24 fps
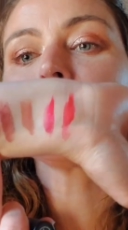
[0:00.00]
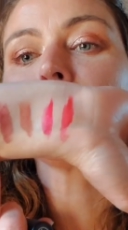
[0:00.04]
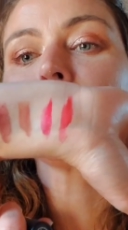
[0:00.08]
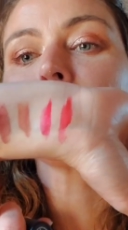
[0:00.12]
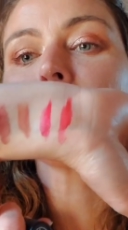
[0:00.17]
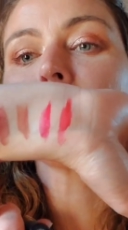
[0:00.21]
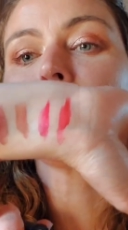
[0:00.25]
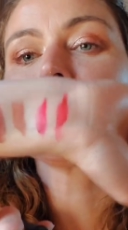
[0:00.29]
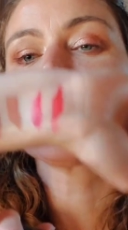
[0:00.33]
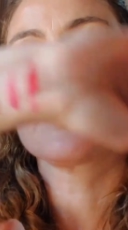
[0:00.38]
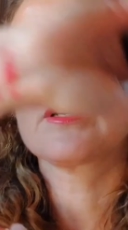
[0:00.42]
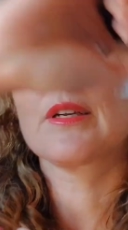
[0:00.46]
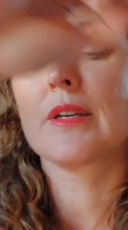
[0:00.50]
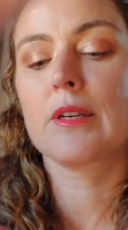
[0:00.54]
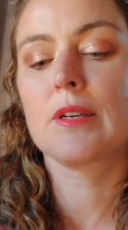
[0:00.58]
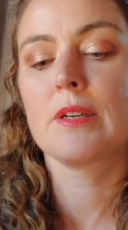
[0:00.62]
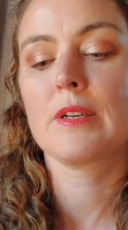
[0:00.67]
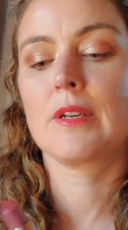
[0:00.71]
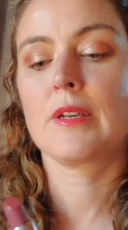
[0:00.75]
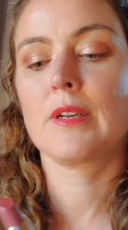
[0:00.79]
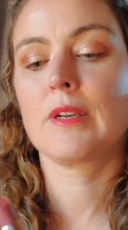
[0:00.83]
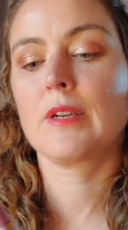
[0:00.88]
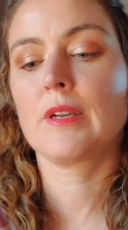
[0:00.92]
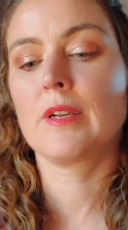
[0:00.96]
it.
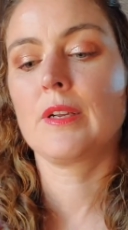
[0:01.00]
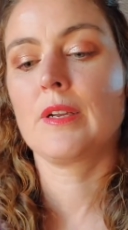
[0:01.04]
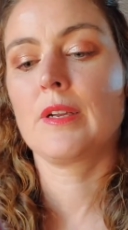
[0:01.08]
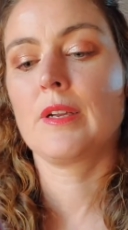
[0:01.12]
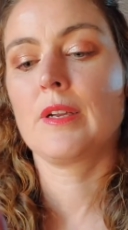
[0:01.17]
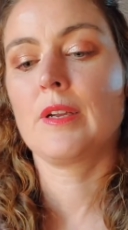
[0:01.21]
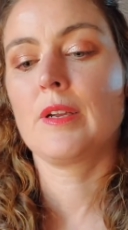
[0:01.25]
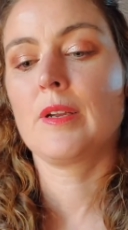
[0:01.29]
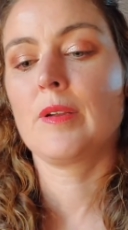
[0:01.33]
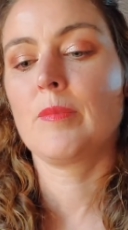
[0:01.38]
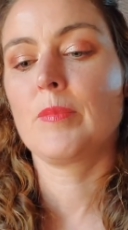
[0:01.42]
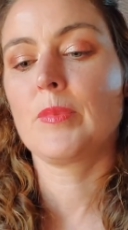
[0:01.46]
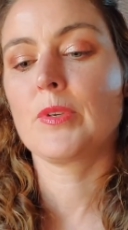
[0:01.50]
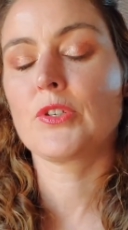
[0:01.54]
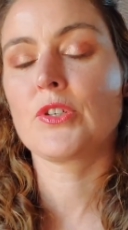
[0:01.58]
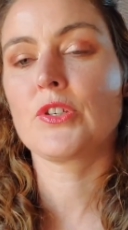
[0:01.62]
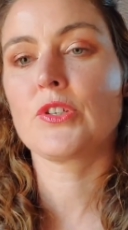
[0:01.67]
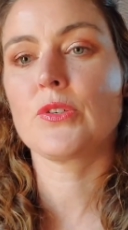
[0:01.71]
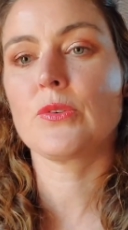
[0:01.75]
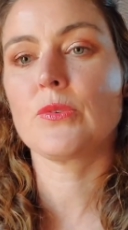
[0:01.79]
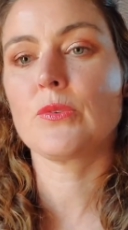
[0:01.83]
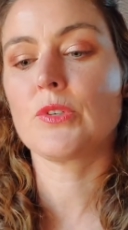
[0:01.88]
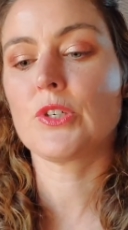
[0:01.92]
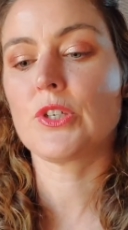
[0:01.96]
but
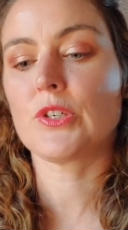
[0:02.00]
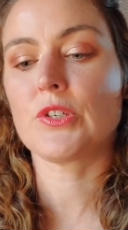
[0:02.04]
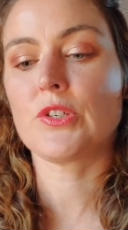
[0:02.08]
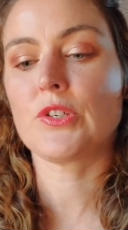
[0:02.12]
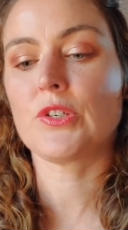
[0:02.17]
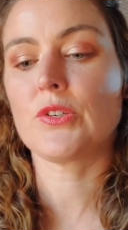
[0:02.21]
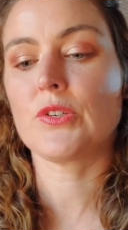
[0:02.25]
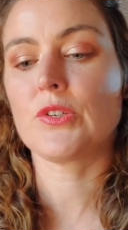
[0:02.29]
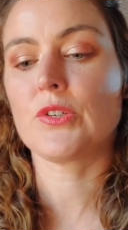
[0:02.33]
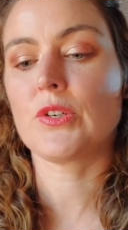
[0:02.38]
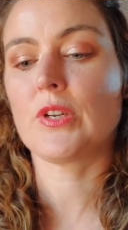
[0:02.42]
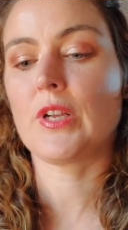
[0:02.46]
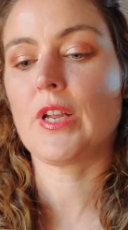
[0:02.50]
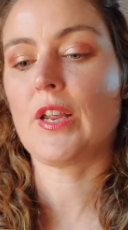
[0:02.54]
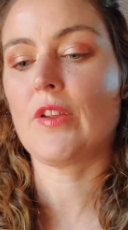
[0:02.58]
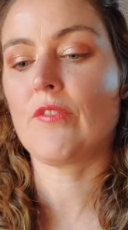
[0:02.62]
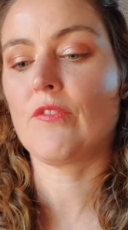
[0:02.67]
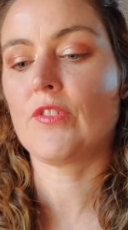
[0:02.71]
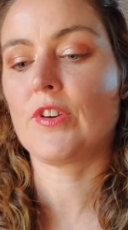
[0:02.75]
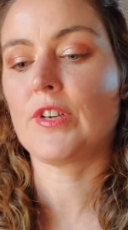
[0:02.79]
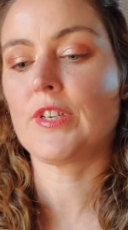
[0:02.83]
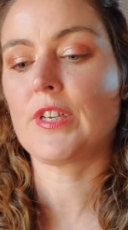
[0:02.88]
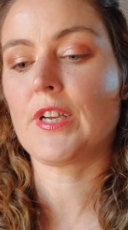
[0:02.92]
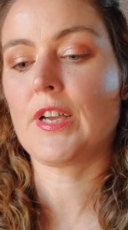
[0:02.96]
still just your sort of
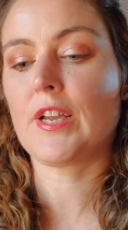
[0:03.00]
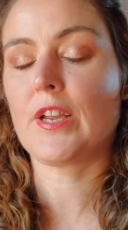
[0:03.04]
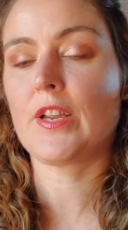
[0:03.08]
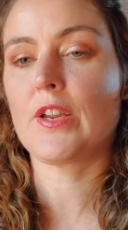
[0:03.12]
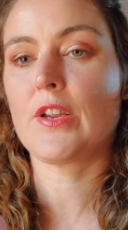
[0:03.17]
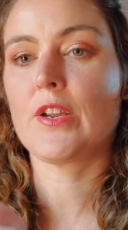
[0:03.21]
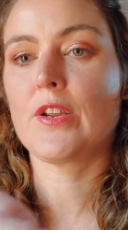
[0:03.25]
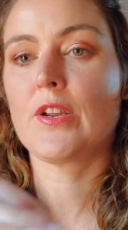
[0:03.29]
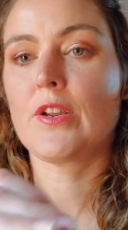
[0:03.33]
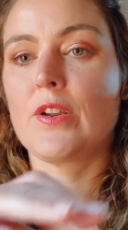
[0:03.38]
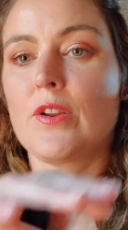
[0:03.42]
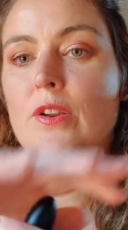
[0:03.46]
everyday